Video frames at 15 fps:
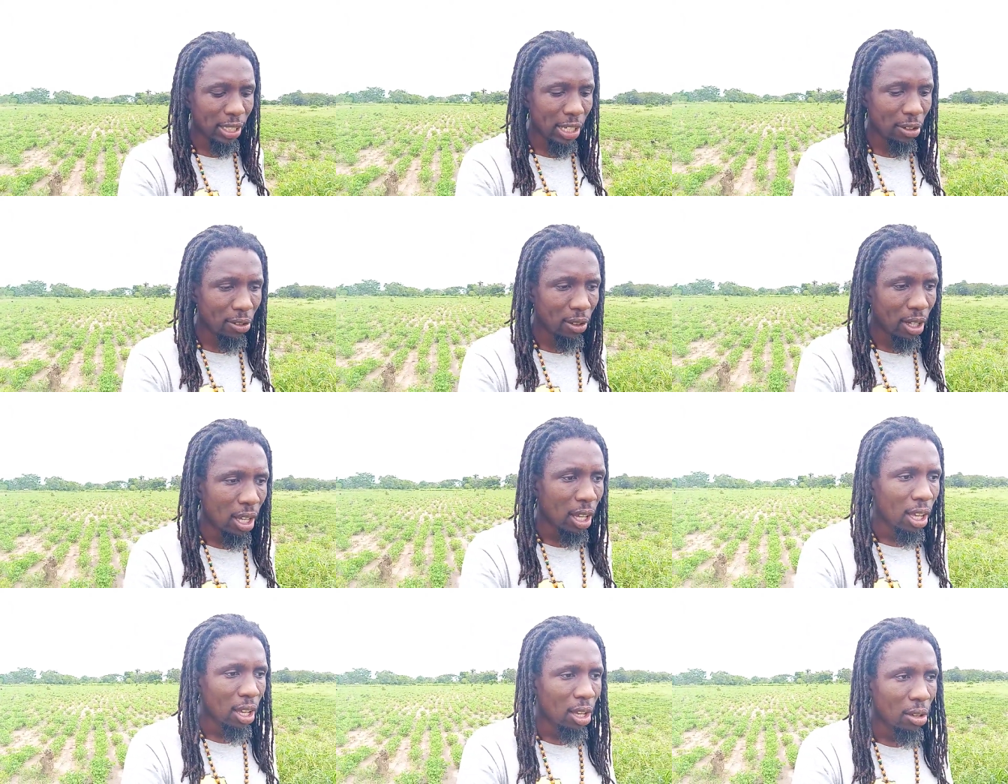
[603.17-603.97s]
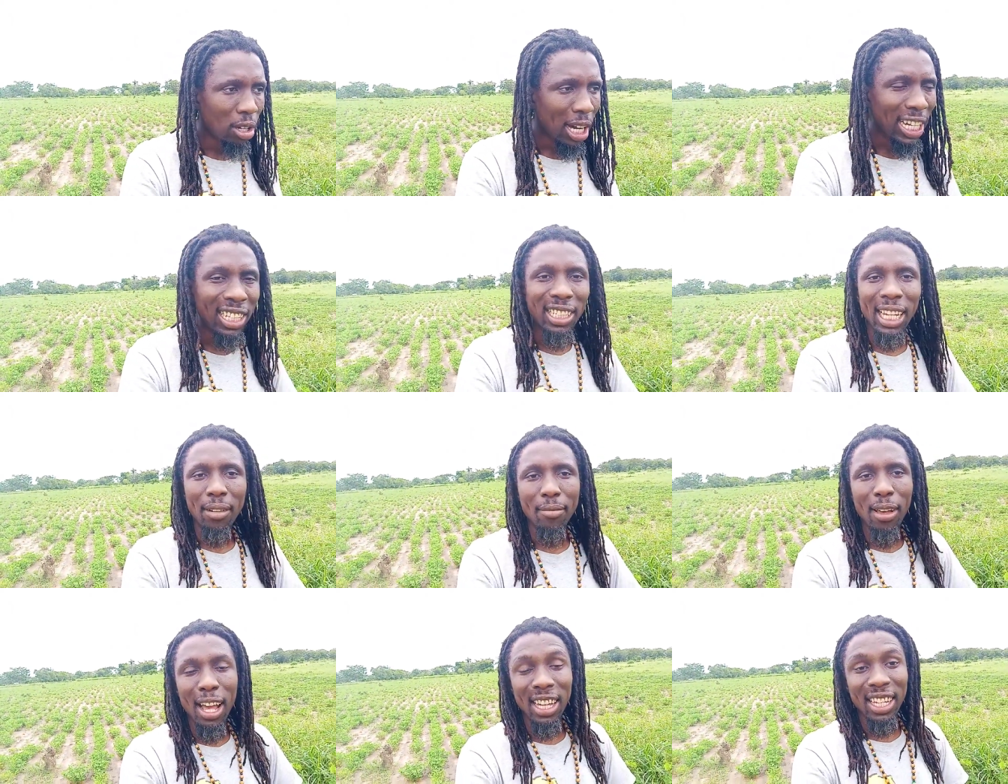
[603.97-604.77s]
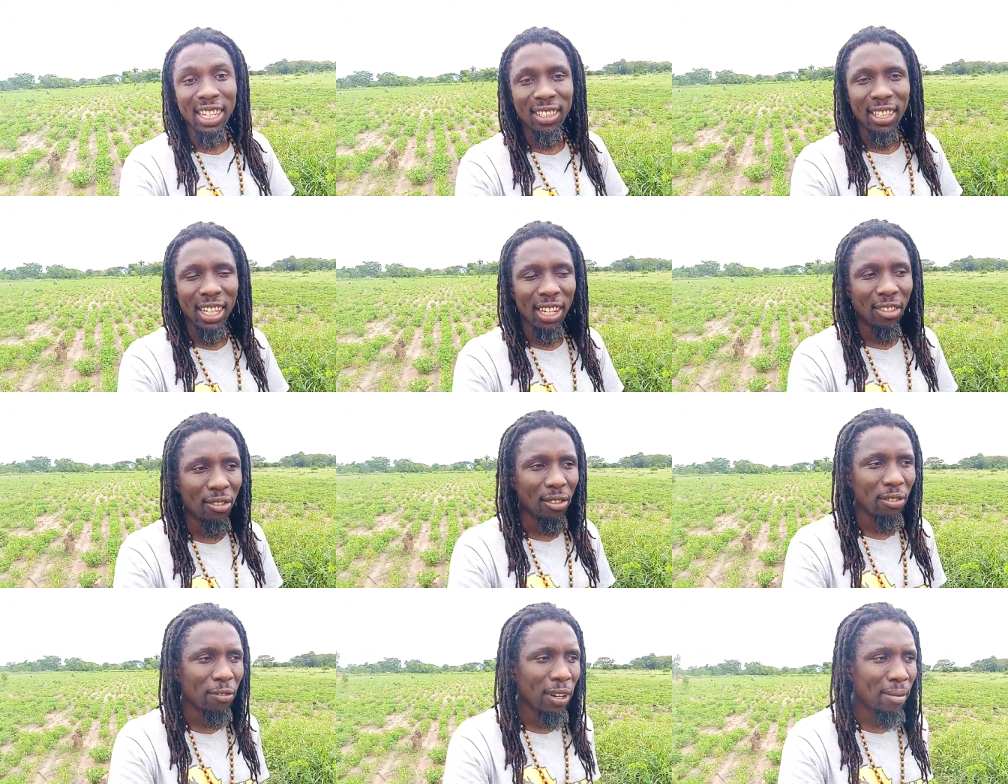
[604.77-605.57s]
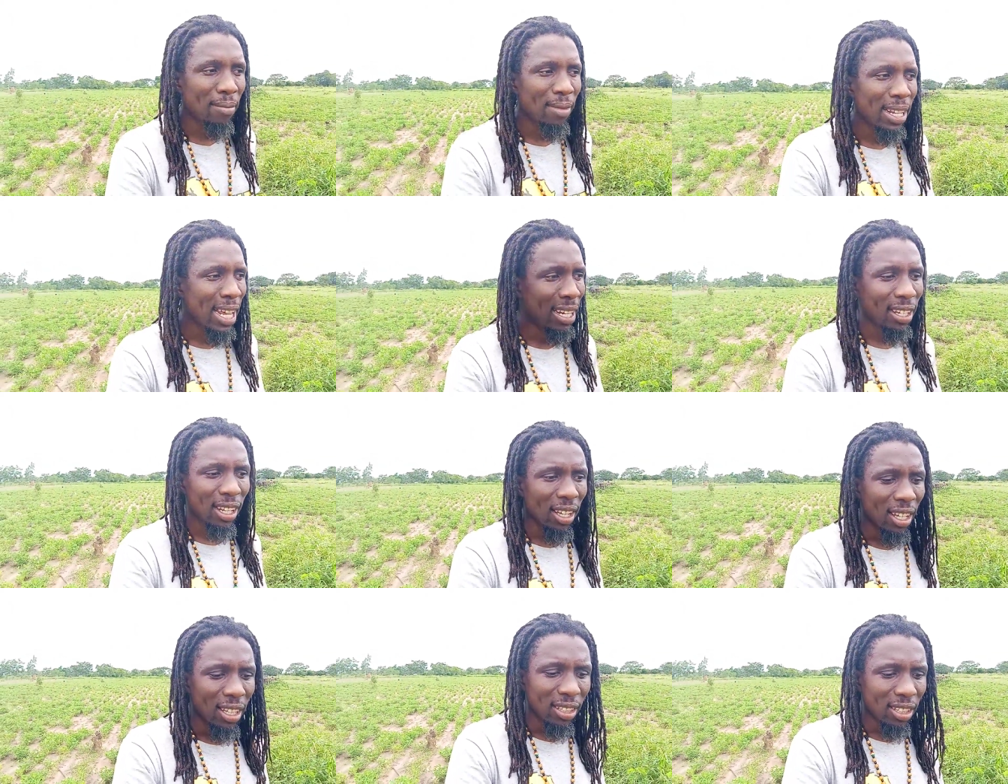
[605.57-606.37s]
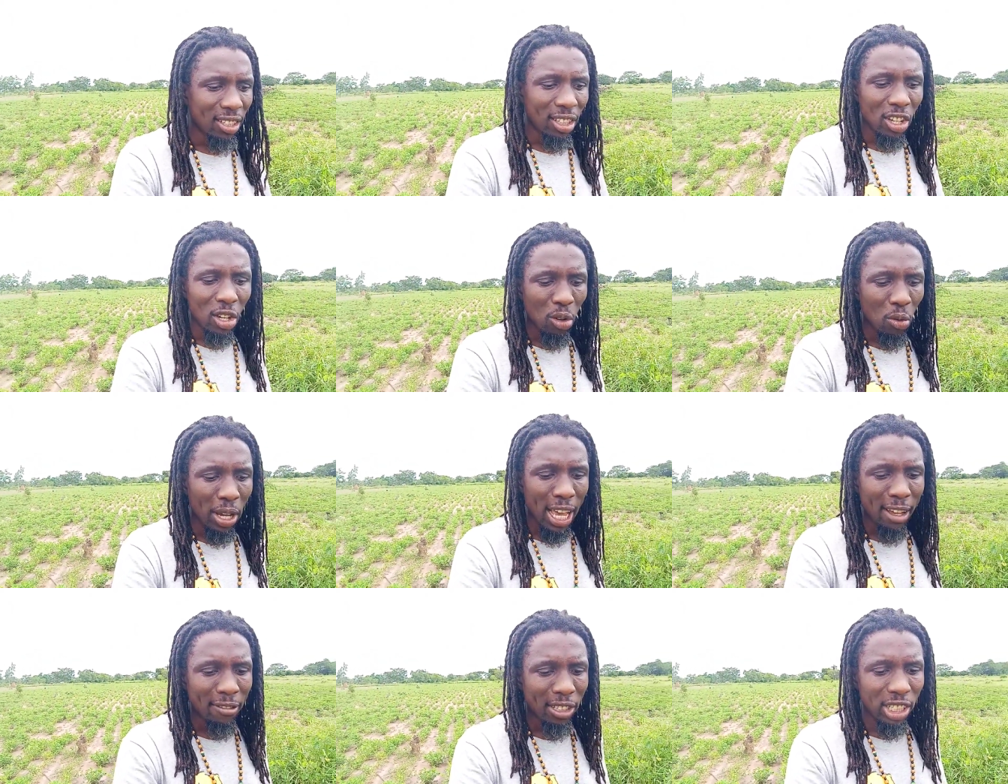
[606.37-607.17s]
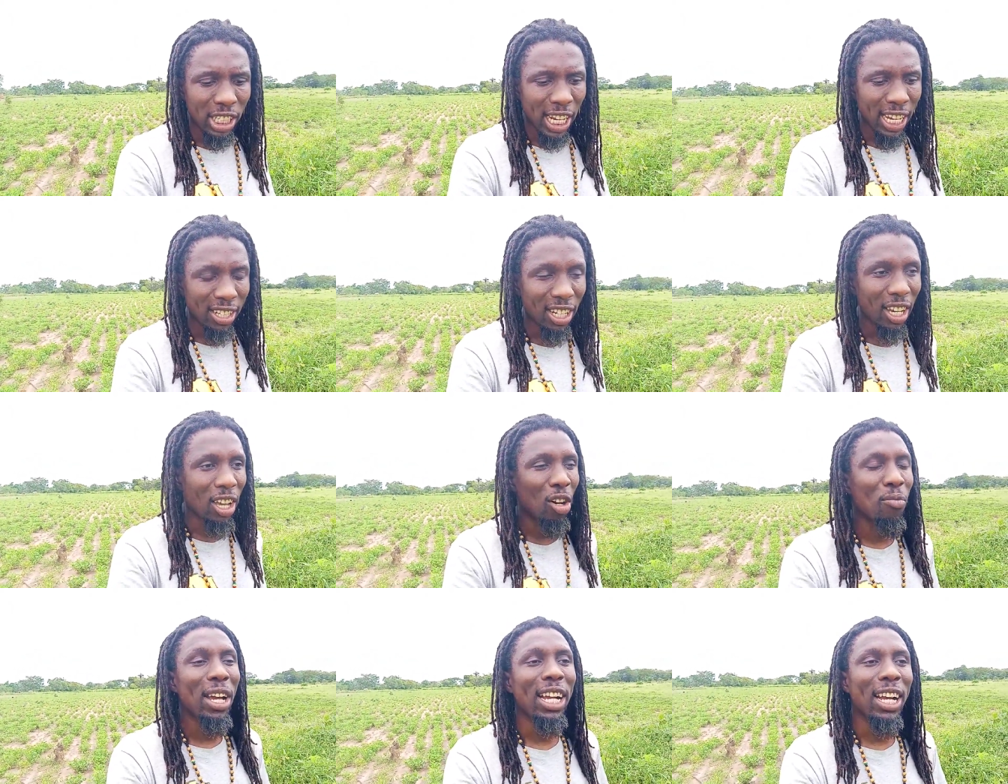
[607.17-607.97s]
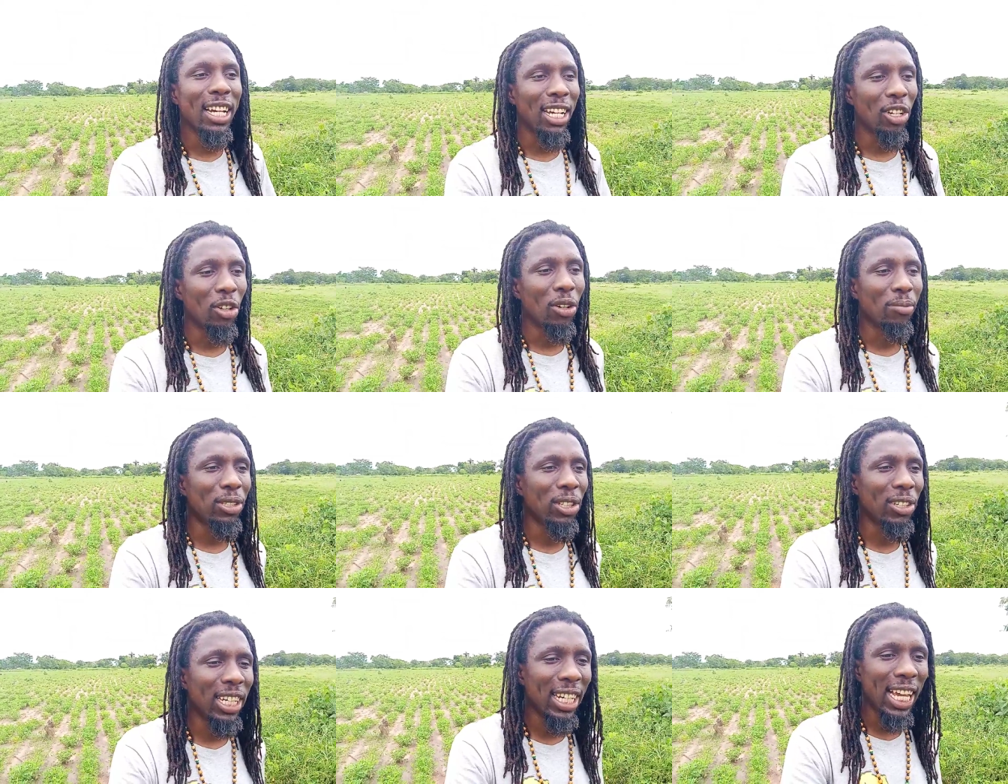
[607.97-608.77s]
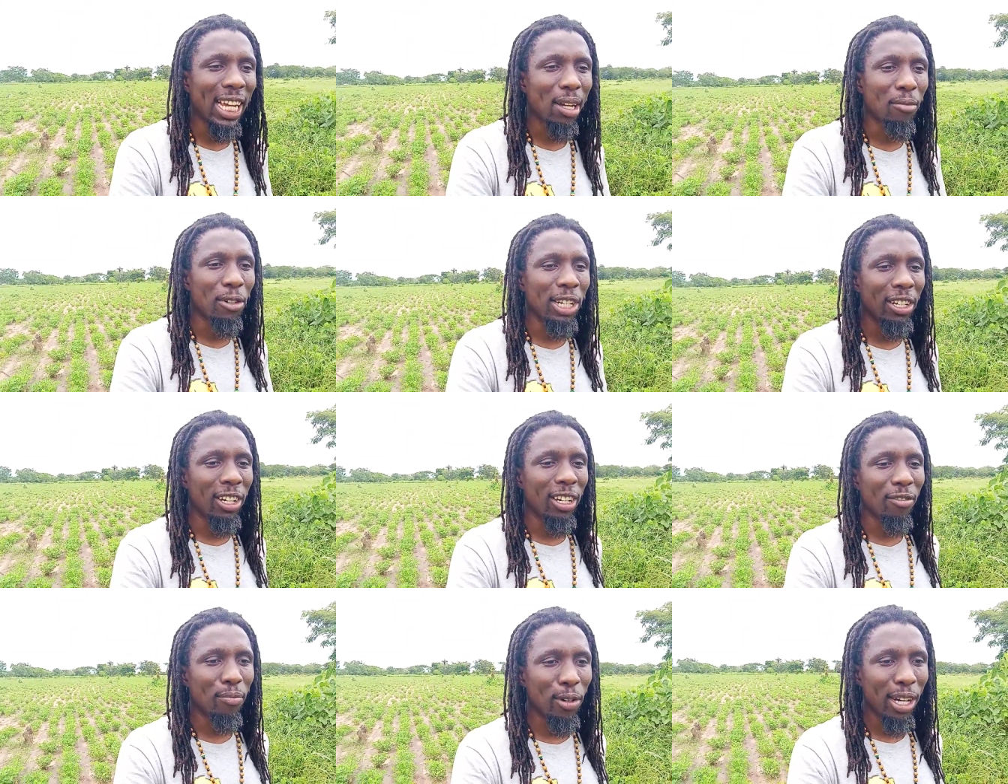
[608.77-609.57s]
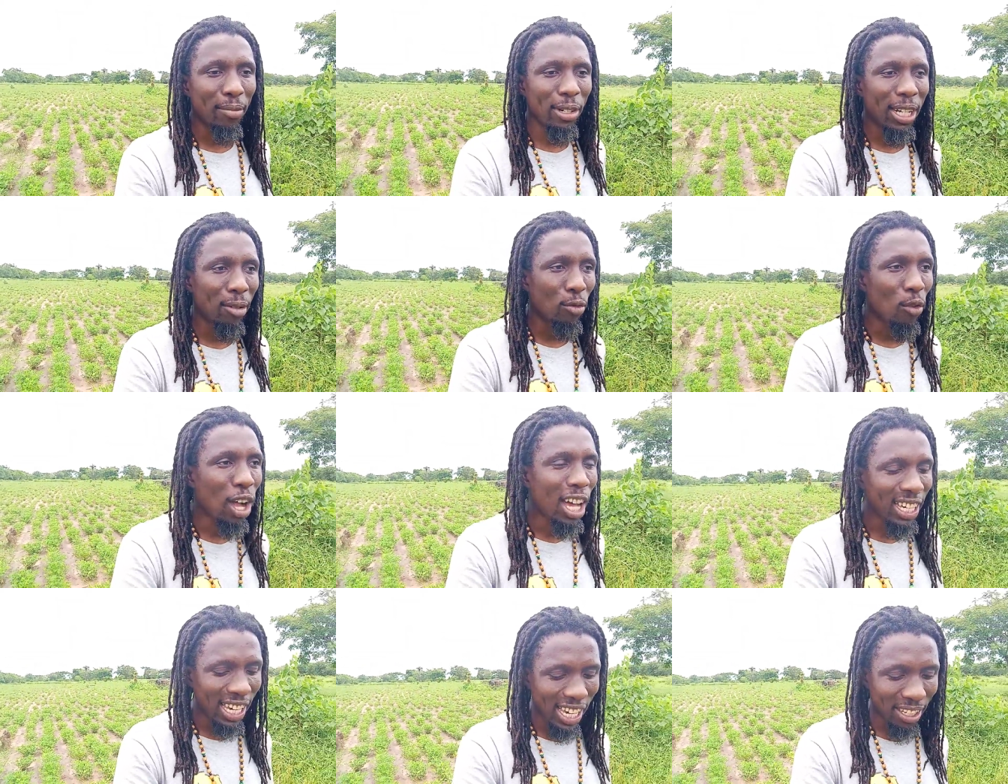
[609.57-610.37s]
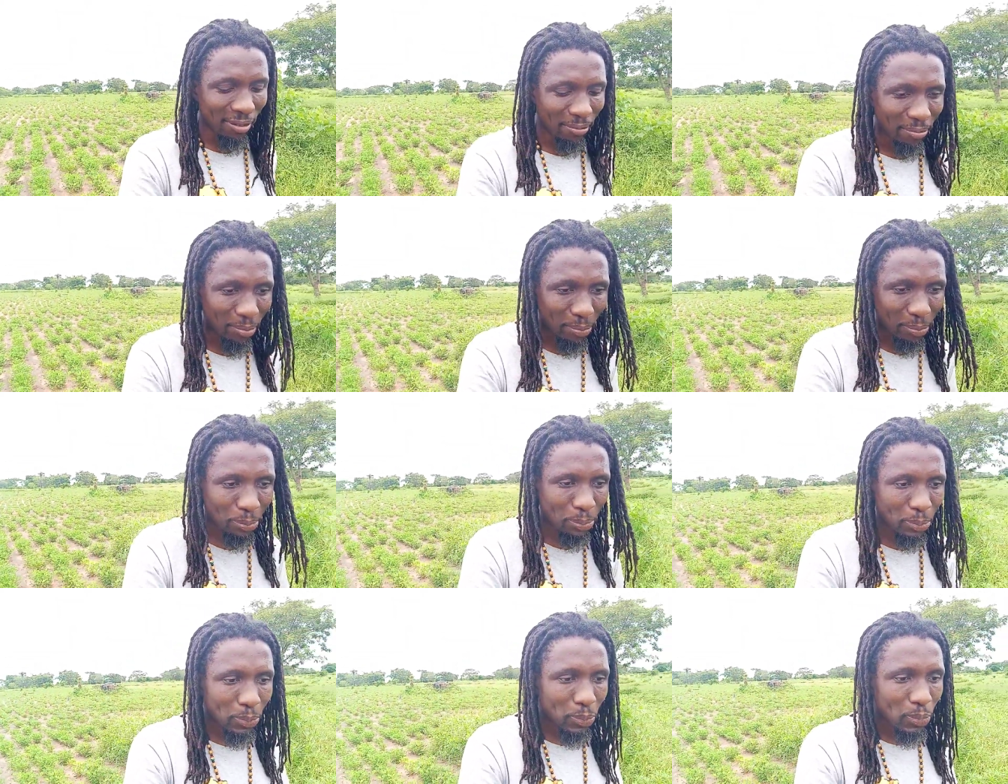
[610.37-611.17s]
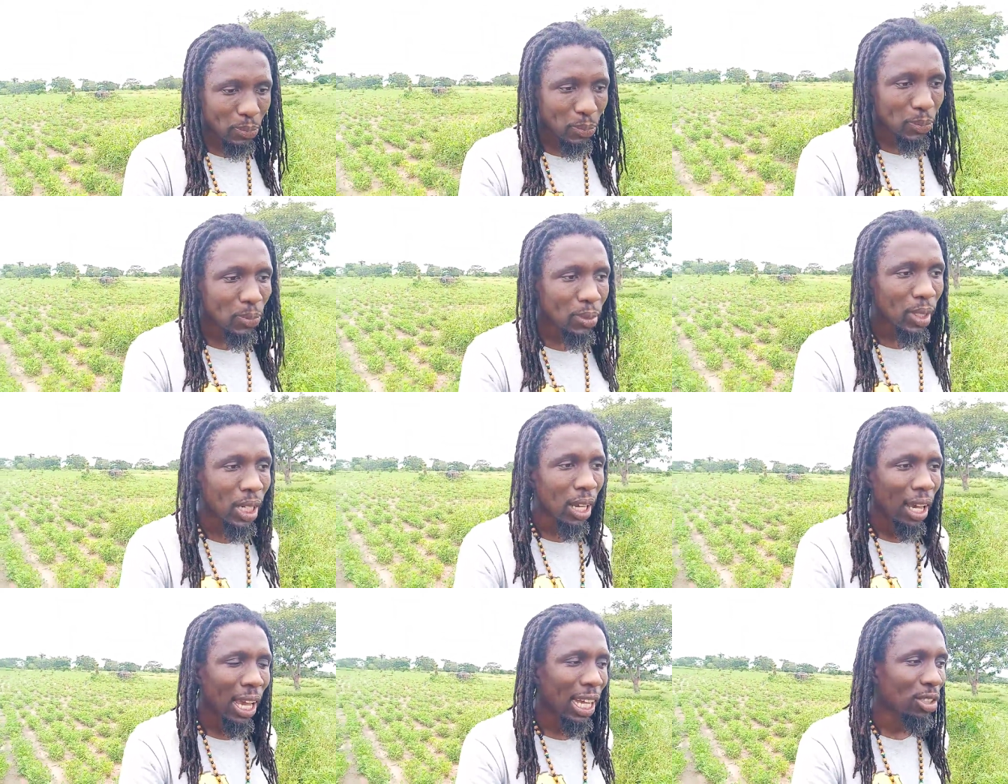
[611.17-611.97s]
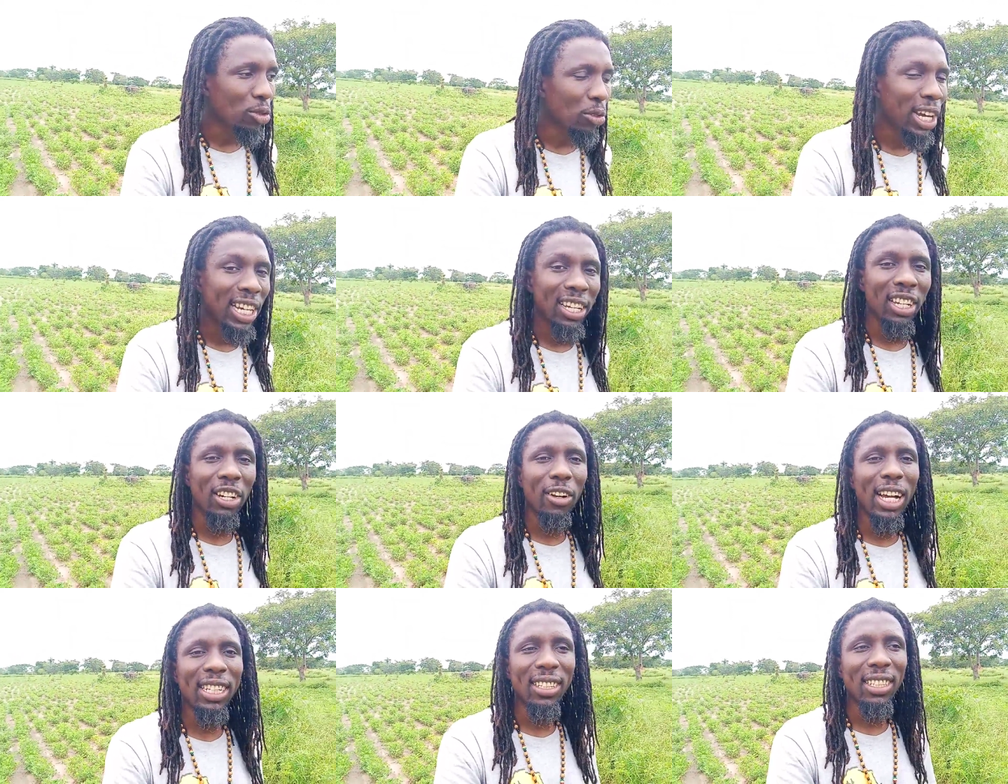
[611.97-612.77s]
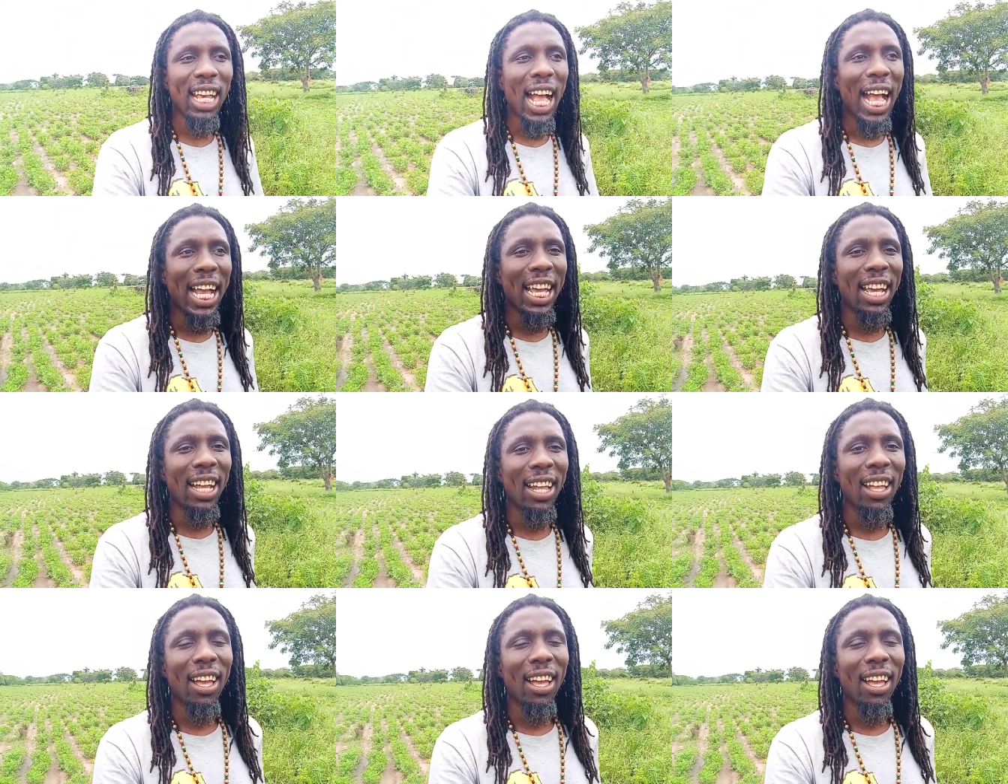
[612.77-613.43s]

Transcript: you know, content marketing, you know. From then till now, we haven't changed. Oh my God, I know I'm sounding like I'm running out of breath, but I'm walking. It's raining, the grass is high,